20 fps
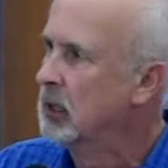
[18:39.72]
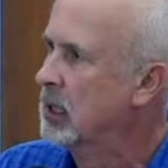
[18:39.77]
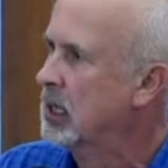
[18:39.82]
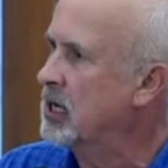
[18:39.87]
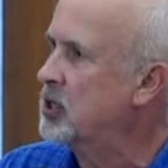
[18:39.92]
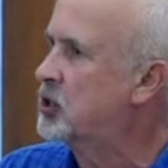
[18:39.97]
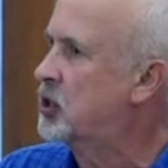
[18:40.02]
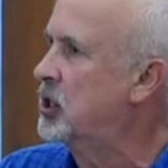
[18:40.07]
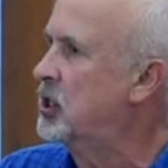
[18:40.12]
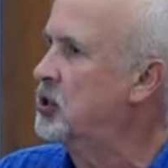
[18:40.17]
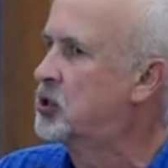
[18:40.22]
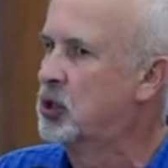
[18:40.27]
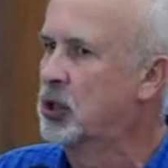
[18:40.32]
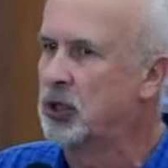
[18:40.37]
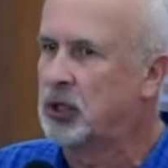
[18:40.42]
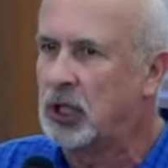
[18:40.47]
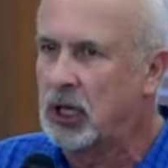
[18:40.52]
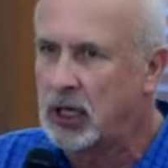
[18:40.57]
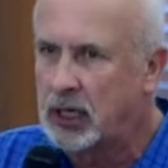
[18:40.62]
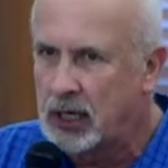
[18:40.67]
And she's
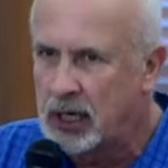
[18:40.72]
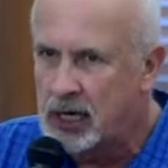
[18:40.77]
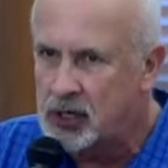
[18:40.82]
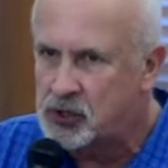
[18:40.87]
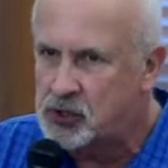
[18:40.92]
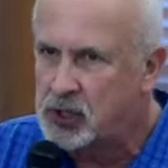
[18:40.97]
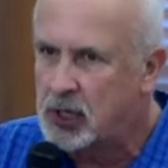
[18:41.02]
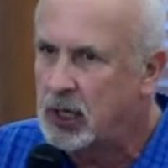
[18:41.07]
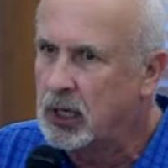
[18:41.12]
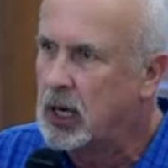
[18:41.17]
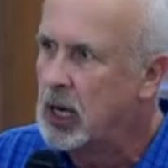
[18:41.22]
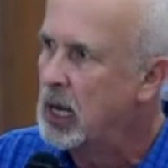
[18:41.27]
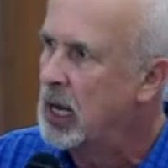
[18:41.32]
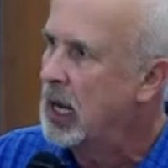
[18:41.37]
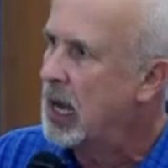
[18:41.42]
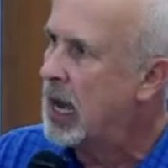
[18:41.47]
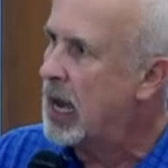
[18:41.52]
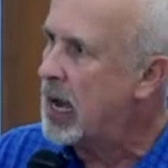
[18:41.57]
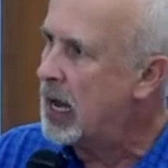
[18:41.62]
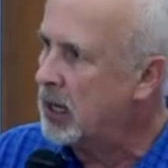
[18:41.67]
looking at us saying,
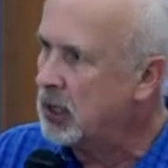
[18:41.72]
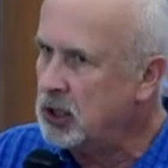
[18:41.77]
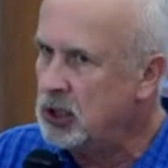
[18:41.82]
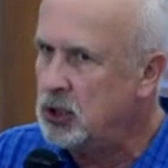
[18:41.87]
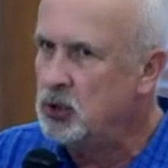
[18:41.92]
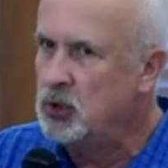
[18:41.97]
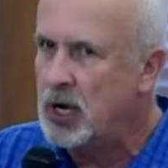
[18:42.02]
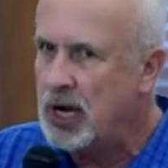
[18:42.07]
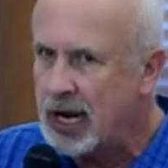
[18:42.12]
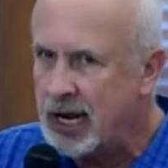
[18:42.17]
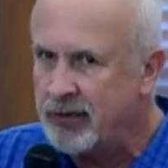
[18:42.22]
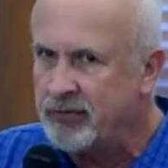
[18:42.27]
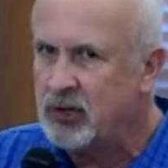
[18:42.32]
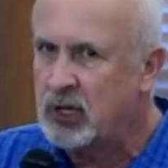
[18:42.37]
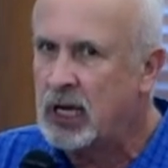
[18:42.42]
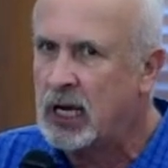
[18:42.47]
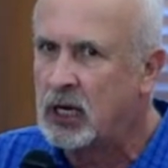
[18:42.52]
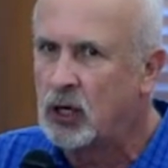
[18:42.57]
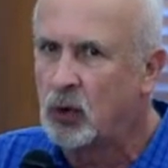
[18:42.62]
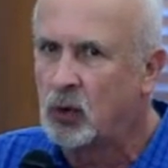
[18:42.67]
how do you
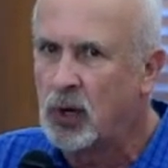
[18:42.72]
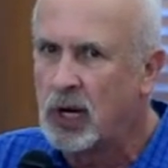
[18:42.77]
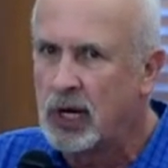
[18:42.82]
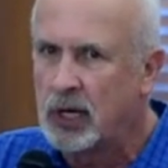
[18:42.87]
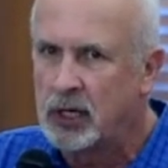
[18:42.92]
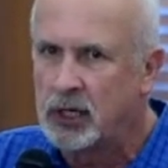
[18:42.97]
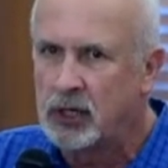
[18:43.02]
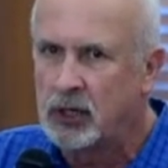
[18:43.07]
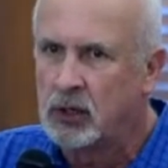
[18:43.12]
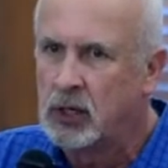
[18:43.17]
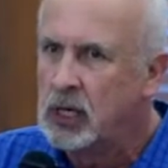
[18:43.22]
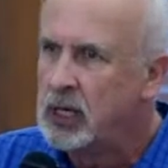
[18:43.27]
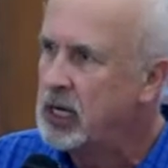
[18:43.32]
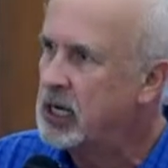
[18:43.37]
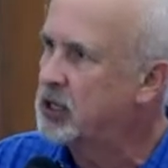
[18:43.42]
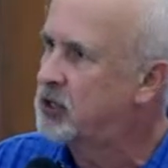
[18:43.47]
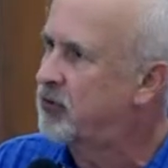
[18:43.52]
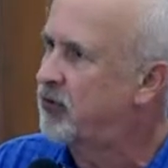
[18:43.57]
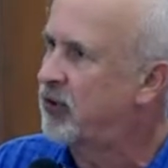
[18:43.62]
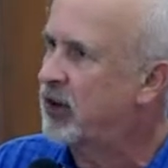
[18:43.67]
navigate around here?
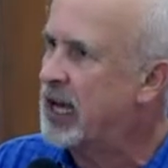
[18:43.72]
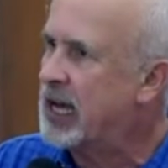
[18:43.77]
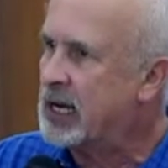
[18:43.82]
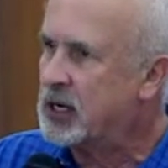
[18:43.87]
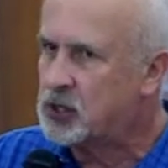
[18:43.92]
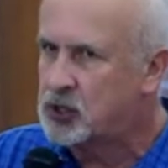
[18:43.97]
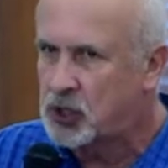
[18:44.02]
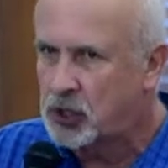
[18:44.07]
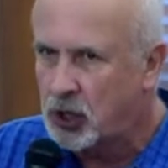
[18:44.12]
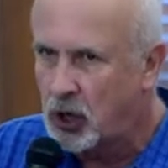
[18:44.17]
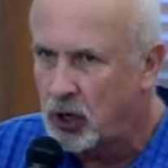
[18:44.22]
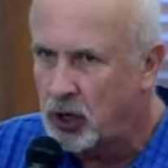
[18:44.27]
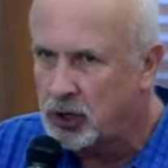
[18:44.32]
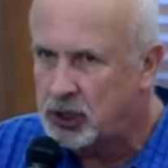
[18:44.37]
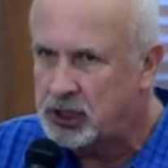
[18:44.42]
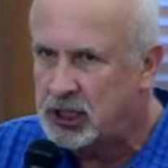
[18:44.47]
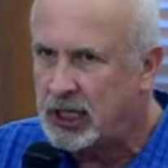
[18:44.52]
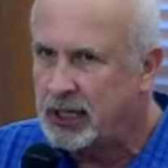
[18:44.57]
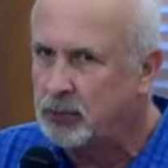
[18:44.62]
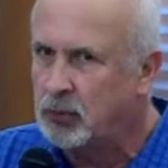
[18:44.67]
It's flat as a
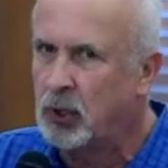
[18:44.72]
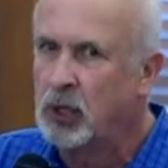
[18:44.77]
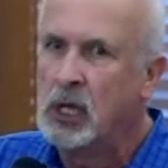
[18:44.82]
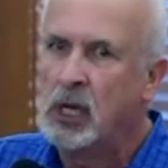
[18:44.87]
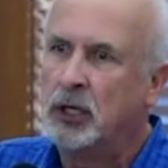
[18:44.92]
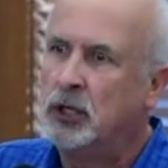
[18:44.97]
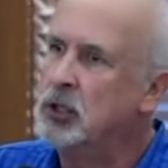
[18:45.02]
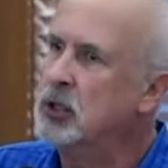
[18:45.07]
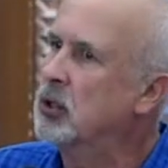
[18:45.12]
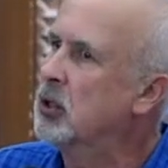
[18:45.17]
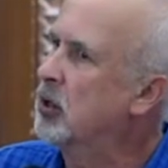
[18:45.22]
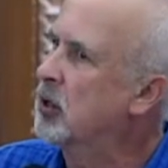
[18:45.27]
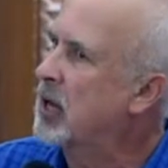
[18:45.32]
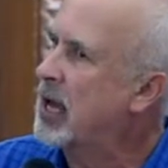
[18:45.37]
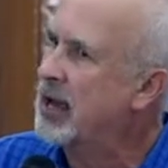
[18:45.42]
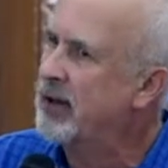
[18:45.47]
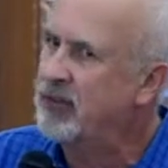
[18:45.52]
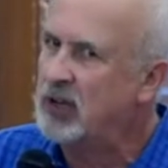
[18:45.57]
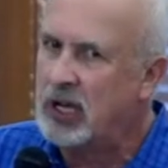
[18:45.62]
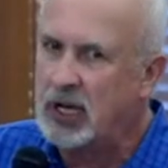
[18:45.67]
card table. You don't
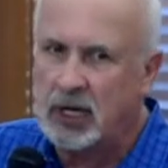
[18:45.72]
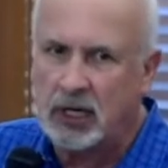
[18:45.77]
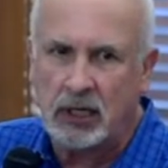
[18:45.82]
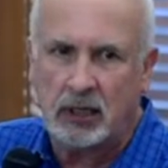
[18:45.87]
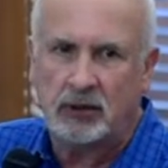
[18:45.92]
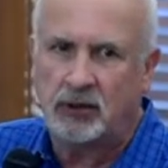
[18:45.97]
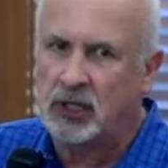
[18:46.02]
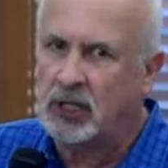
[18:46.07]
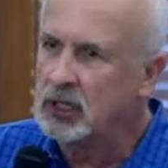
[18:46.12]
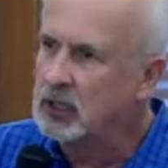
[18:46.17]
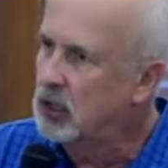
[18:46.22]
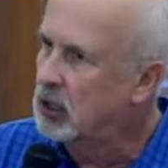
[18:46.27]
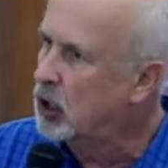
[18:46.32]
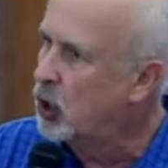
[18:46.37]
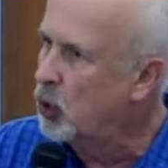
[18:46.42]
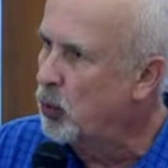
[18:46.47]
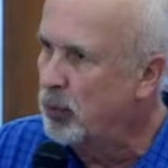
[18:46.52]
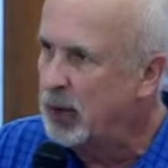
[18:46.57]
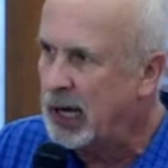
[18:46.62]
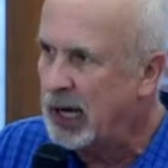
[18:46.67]
have anything to
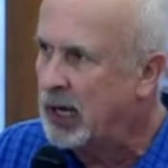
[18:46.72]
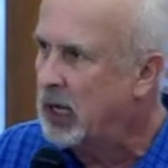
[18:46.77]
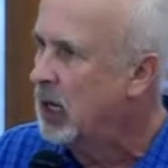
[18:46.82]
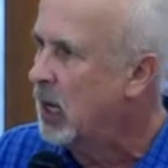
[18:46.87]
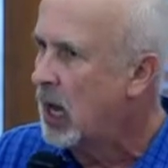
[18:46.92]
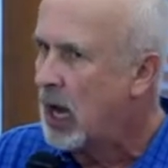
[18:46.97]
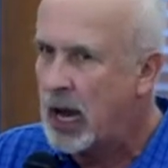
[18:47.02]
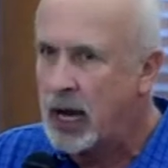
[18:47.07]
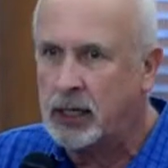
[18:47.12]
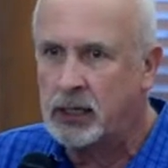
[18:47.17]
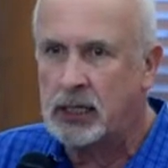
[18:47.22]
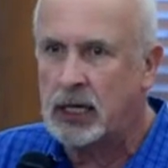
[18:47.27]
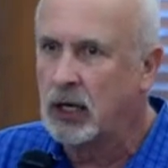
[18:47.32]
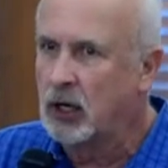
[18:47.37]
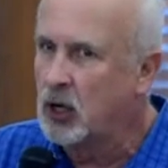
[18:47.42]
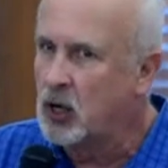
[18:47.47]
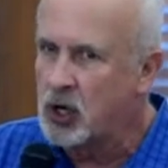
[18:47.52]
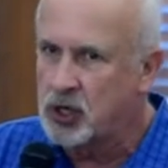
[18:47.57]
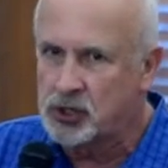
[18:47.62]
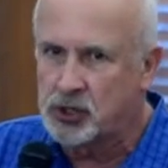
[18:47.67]
go by. I'd get
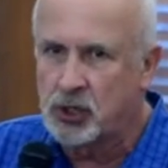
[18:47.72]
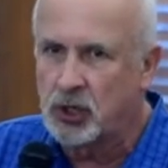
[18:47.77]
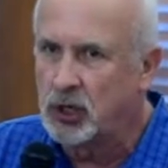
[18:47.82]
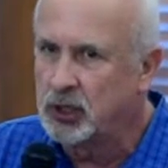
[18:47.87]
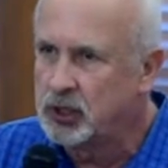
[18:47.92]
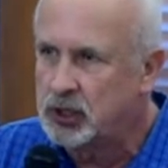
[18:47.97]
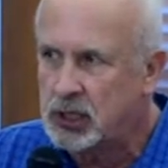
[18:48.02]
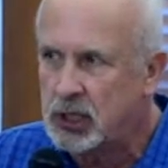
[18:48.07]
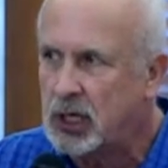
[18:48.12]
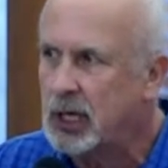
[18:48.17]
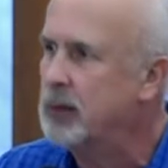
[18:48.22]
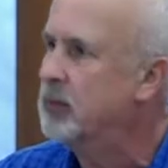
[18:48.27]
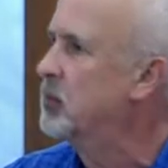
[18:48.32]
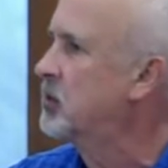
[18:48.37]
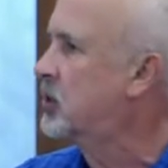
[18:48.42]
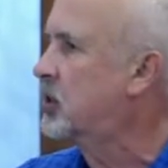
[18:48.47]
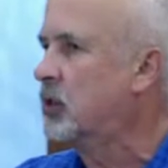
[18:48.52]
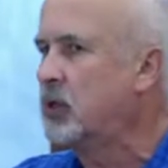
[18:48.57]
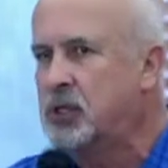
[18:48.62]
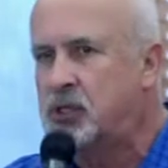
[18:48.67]
lost all the time.
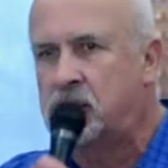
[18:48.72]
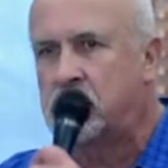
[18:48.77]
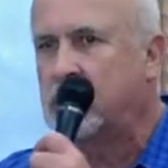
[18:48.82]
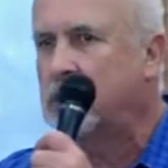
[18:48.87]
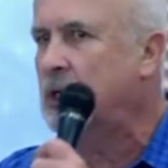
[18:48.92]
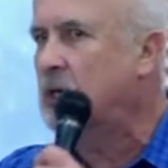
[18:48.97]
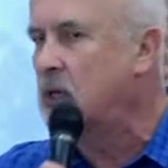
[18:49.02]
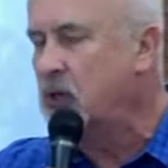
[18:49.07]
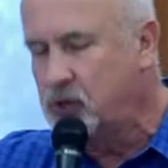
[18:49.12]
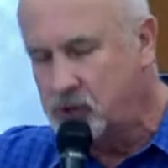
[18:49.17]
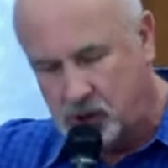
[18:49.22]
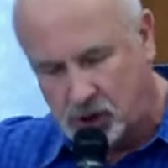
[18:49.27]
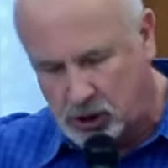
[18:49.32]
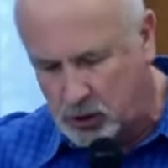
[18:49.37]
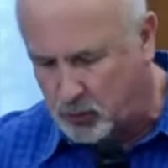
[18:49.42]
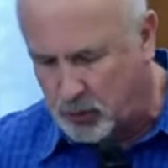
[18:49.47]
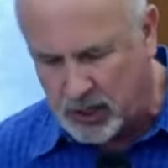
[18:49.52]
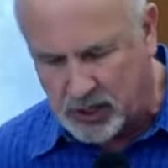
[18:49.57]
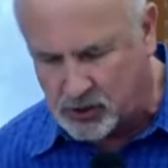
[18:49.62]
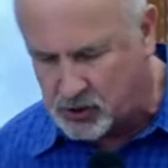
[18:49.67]
So it's you know it just
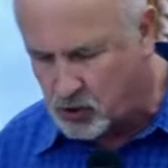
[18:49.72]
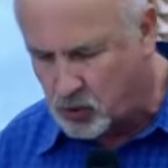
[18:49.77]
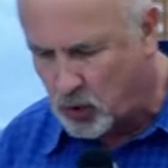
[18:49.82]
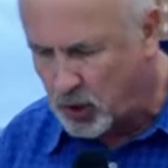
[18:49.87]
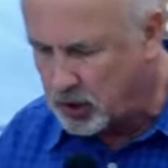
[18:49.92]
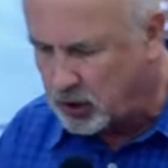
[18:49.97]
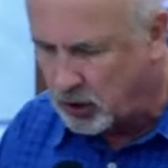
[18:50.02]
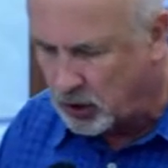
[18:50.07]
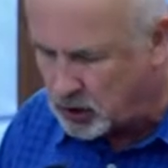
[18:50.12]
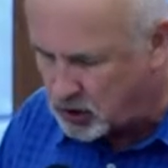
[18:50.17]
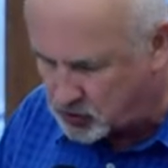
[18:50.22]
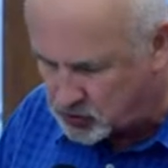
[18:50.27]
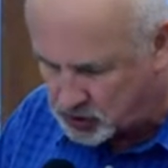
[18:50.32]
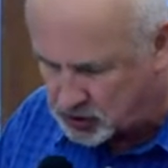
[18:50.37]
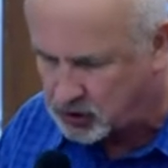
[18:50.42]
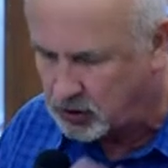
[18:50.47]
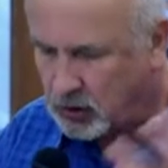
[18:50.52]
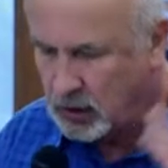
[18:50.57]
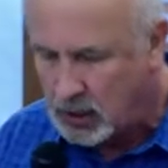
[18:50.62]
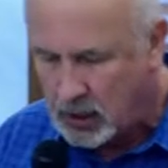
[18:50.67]
depends on what you're used
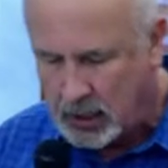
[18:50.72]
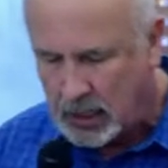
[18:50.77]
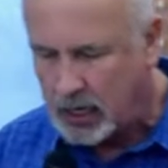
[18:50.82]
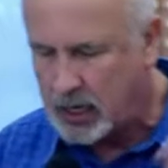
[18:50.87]
to.